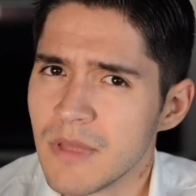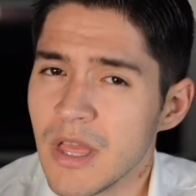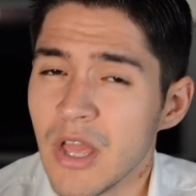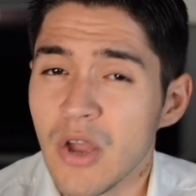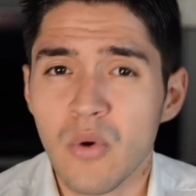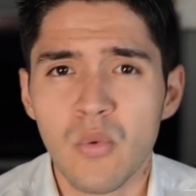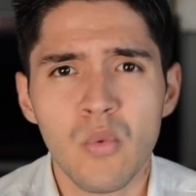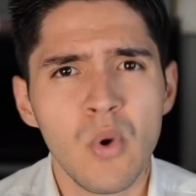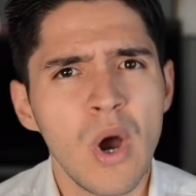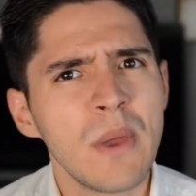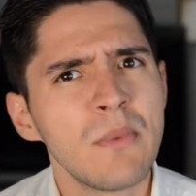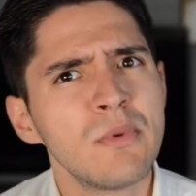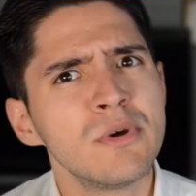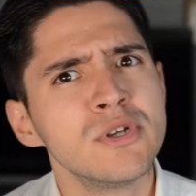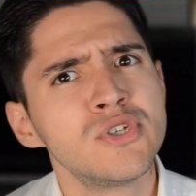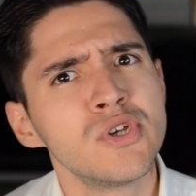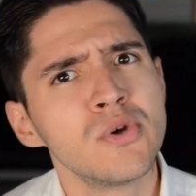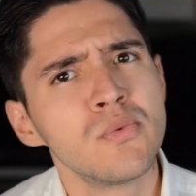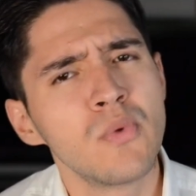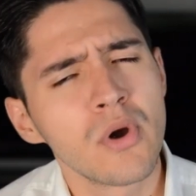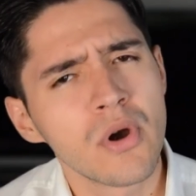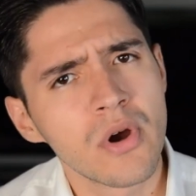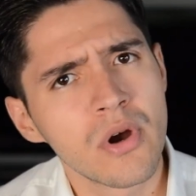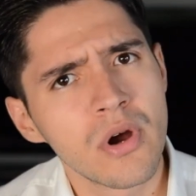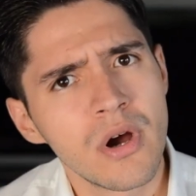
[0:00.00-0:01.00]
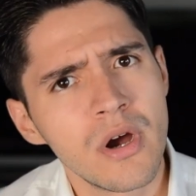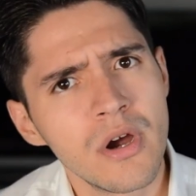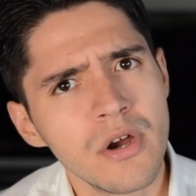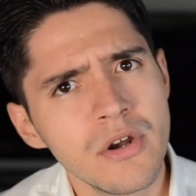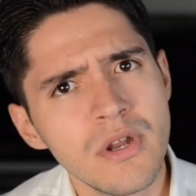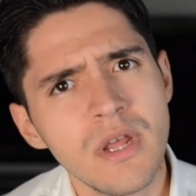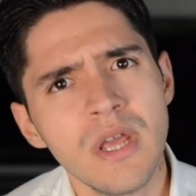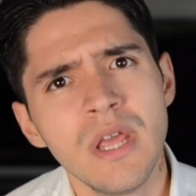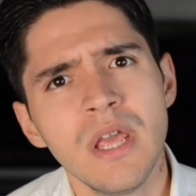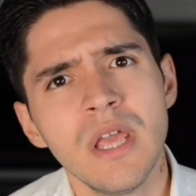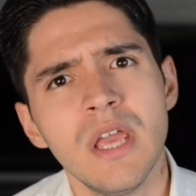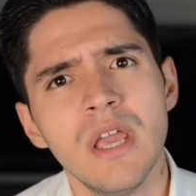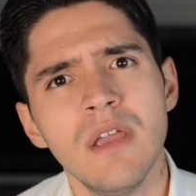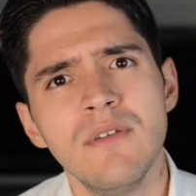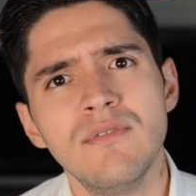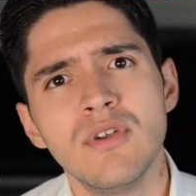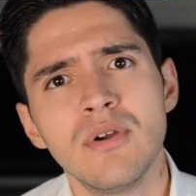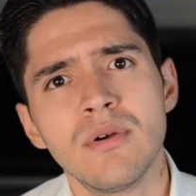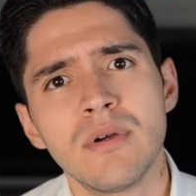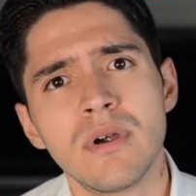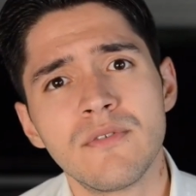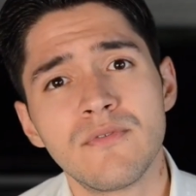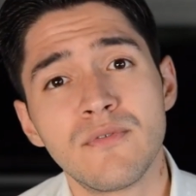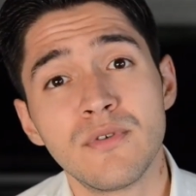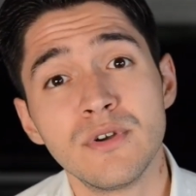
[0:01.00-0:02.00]
Why would you work hard if there
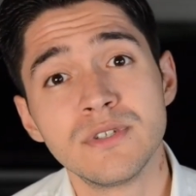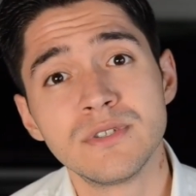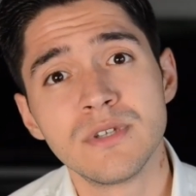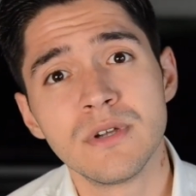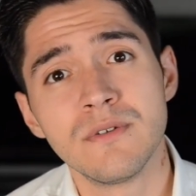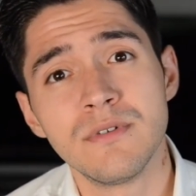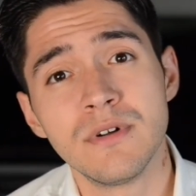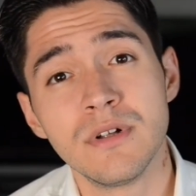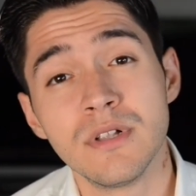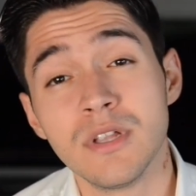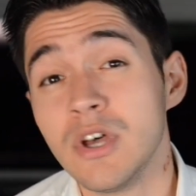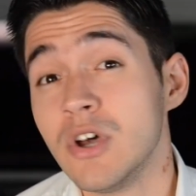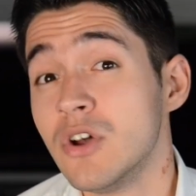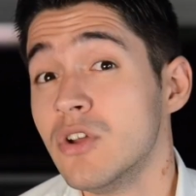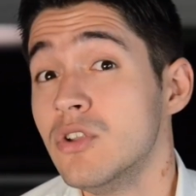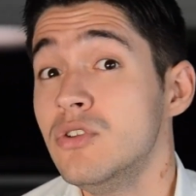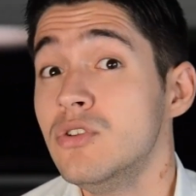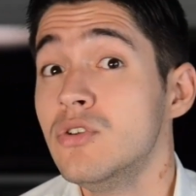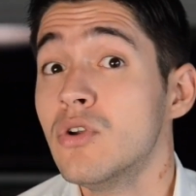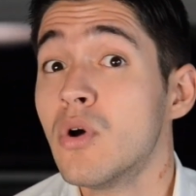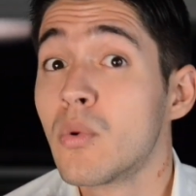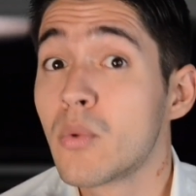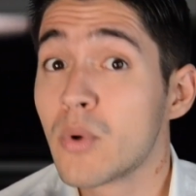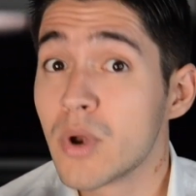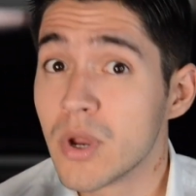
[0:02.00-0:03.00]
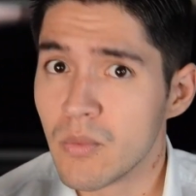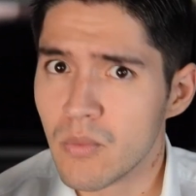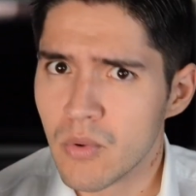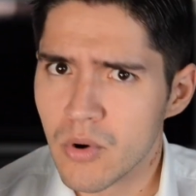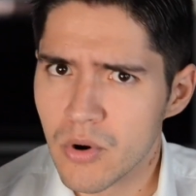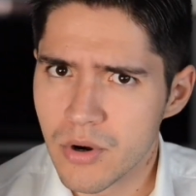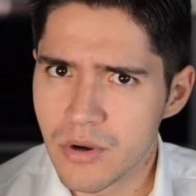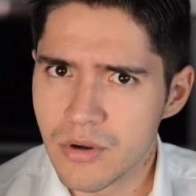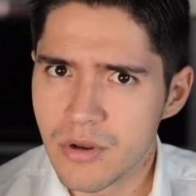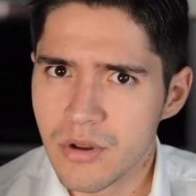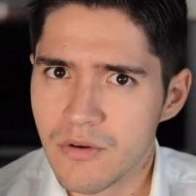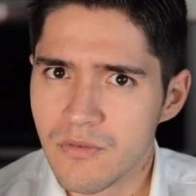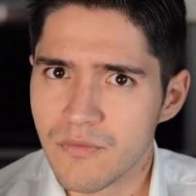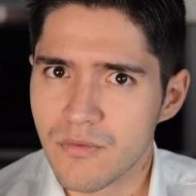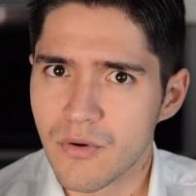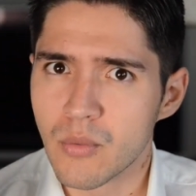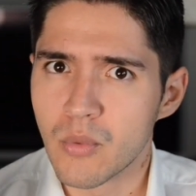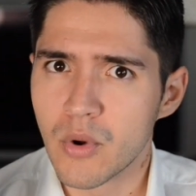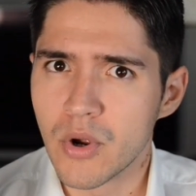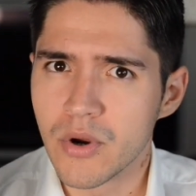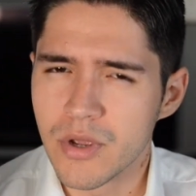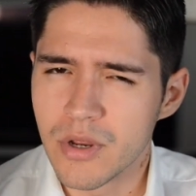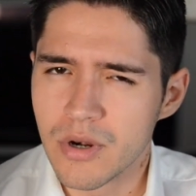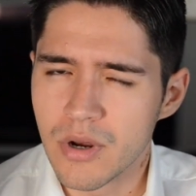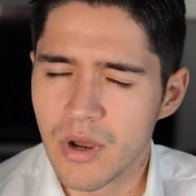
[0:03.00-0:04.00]
are, first of all, no reward for
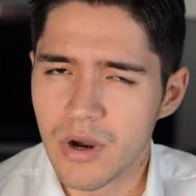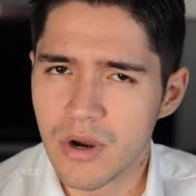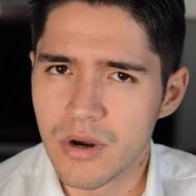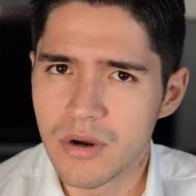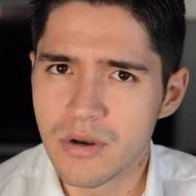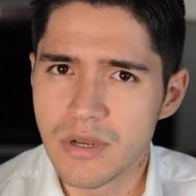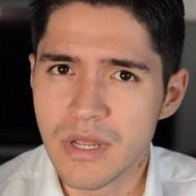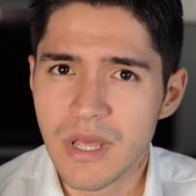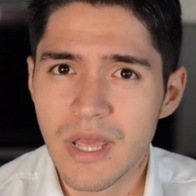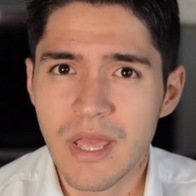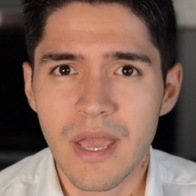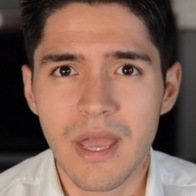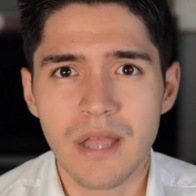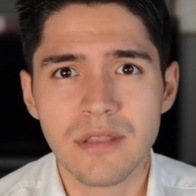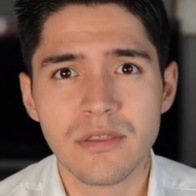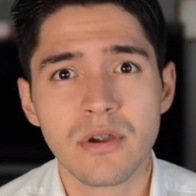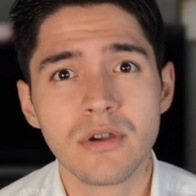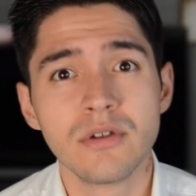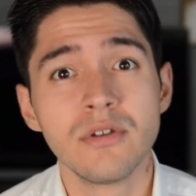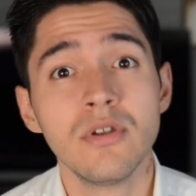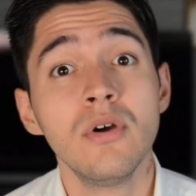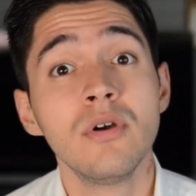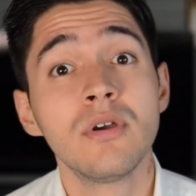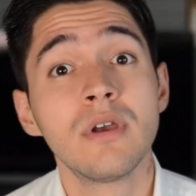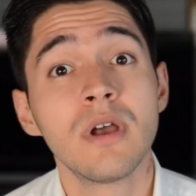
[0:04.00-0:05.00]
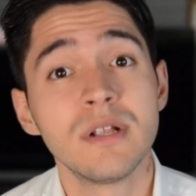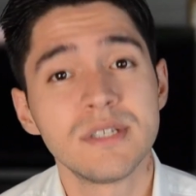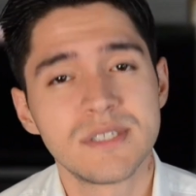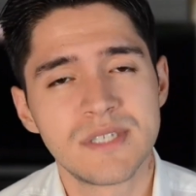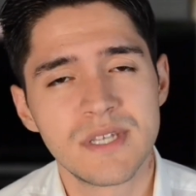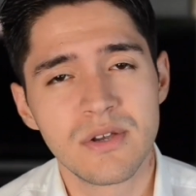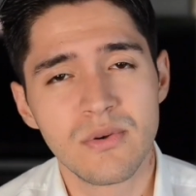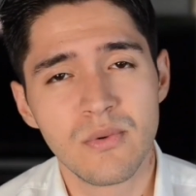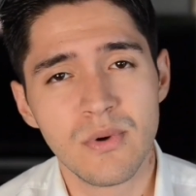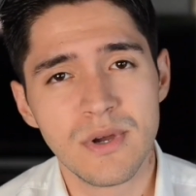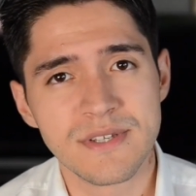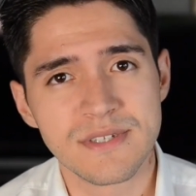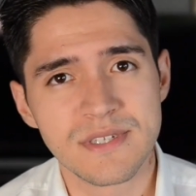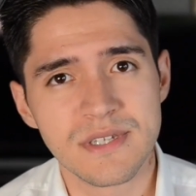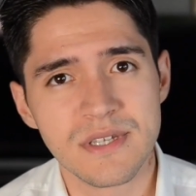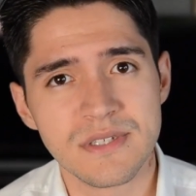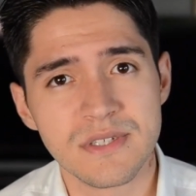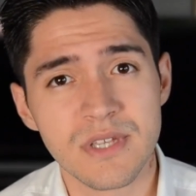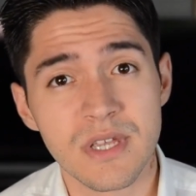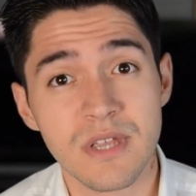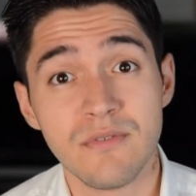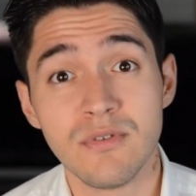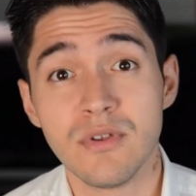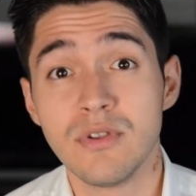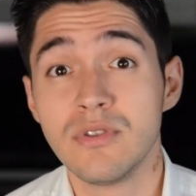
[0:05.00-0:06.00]
working hard and there are no consequences
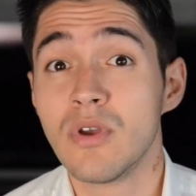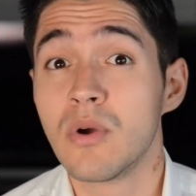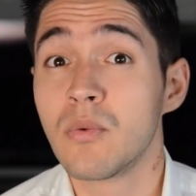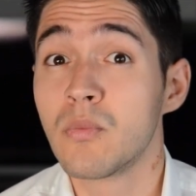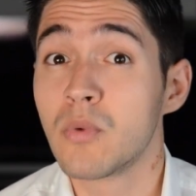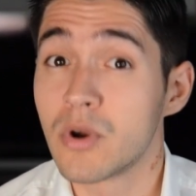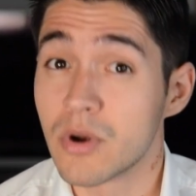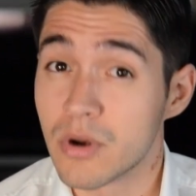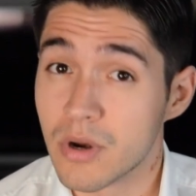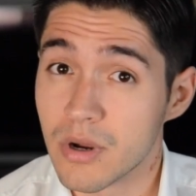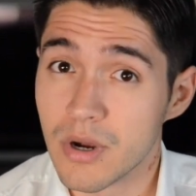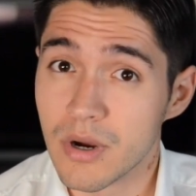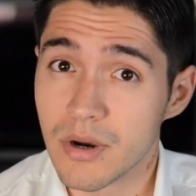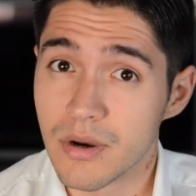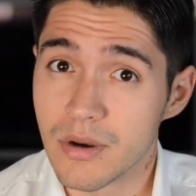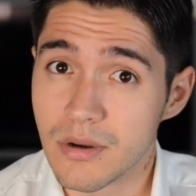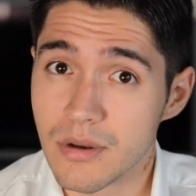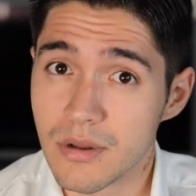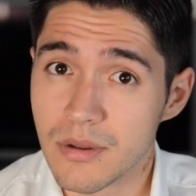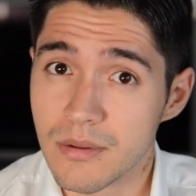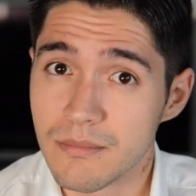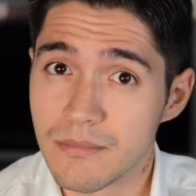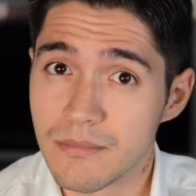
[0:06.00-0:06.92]
if you don't work hard?